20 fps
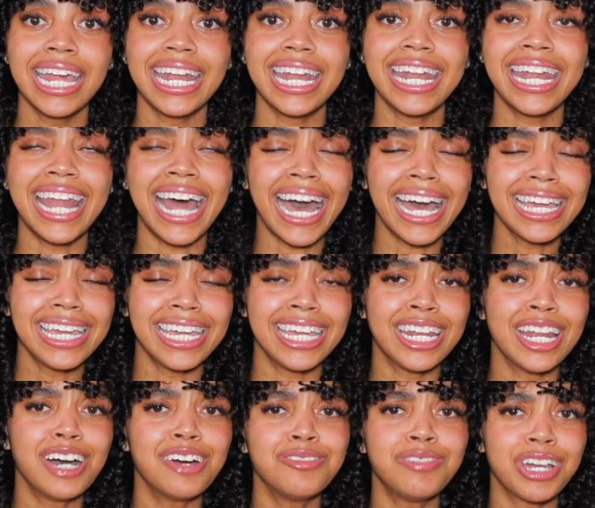not in
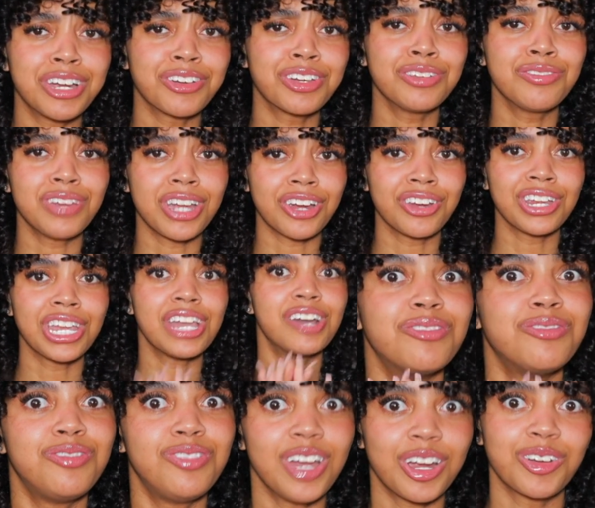a
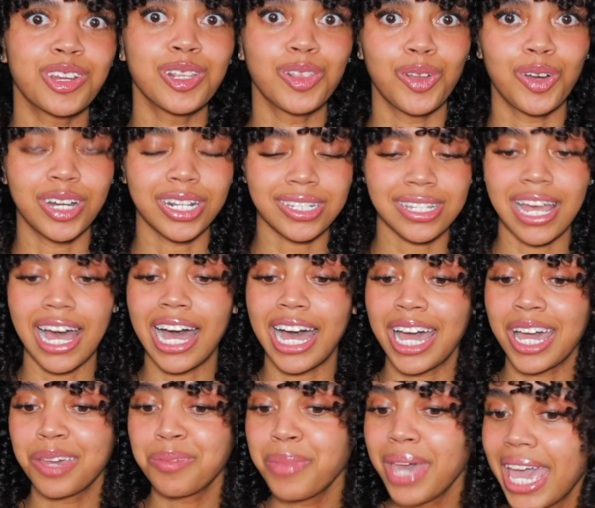very long
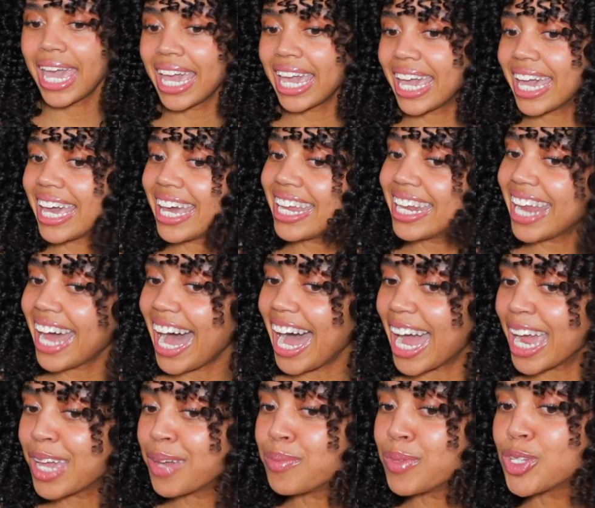time, and
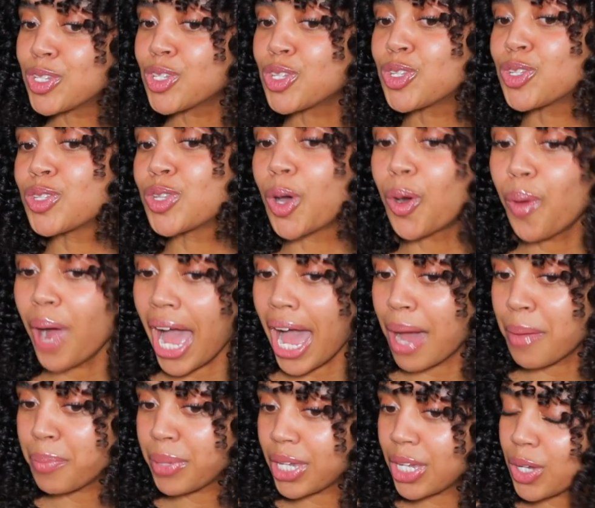I am so
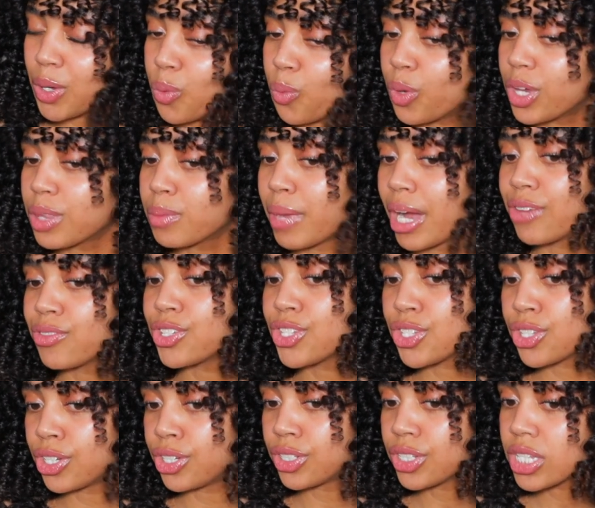happy with my
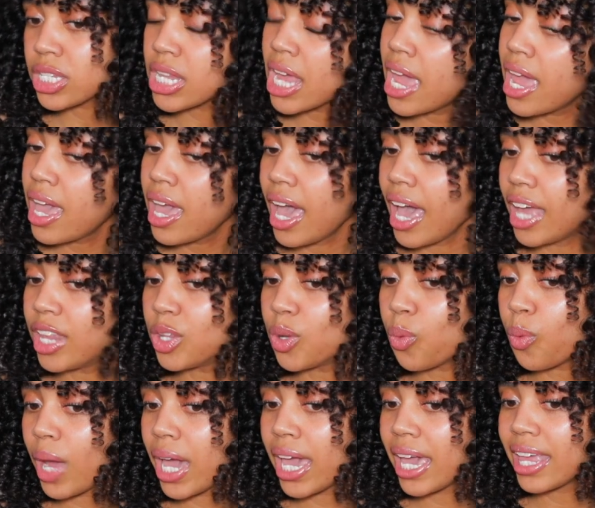results and the
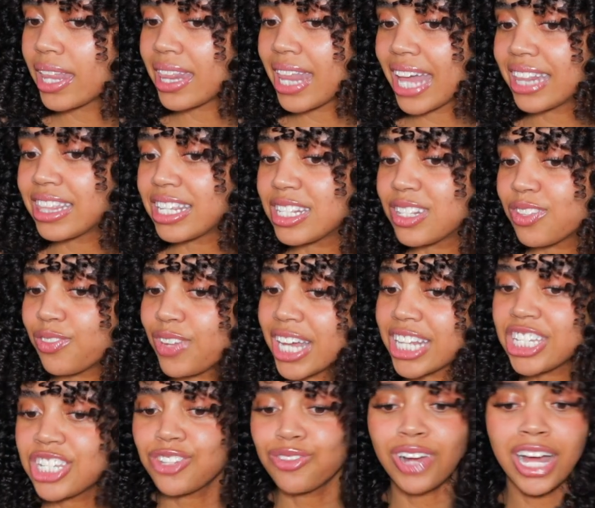way that this
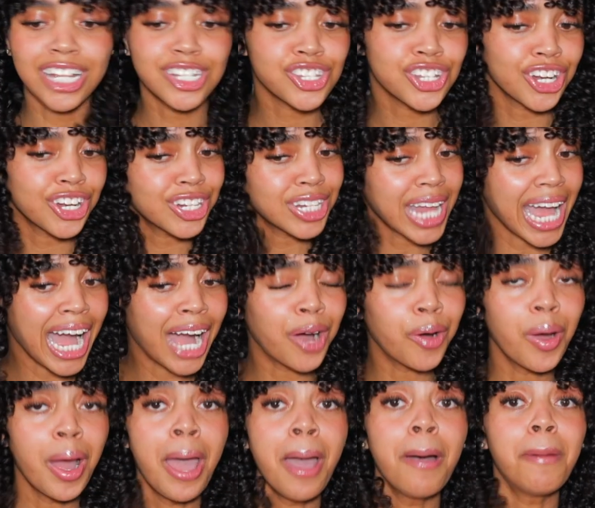flexi rod turned
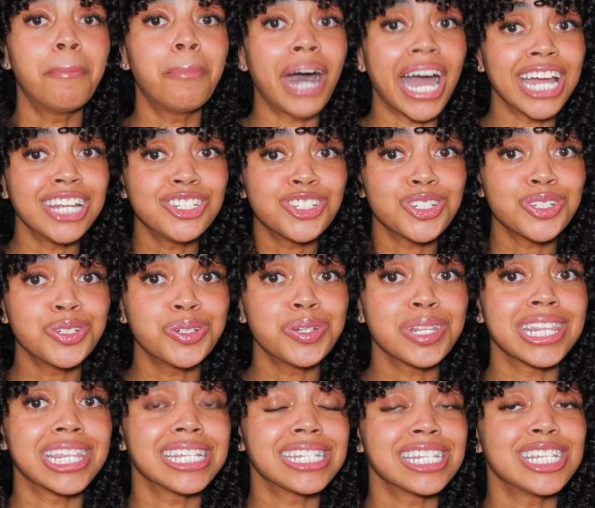out. Mind you,
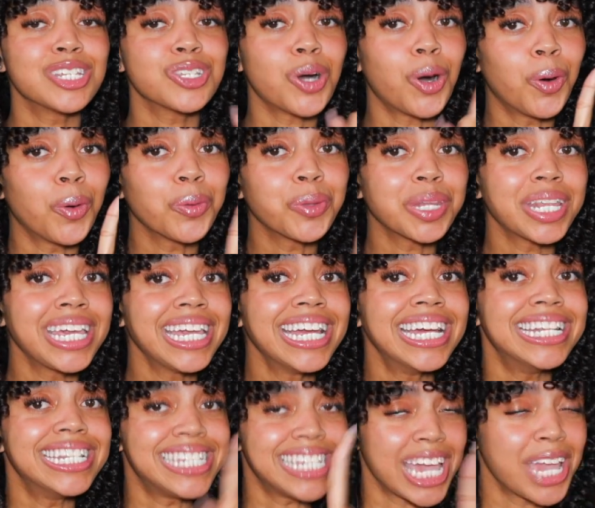this is only
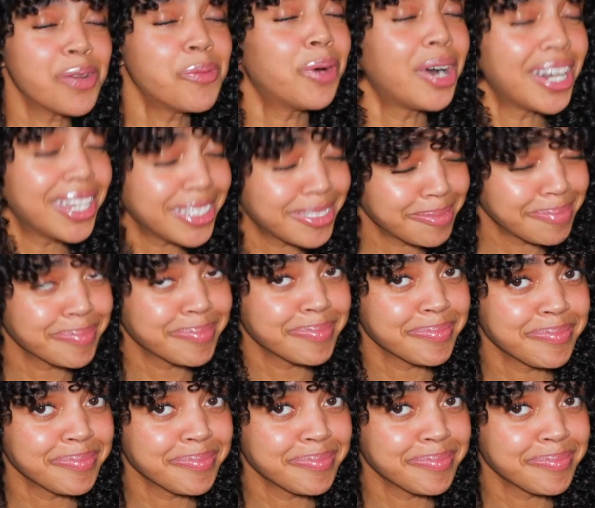day one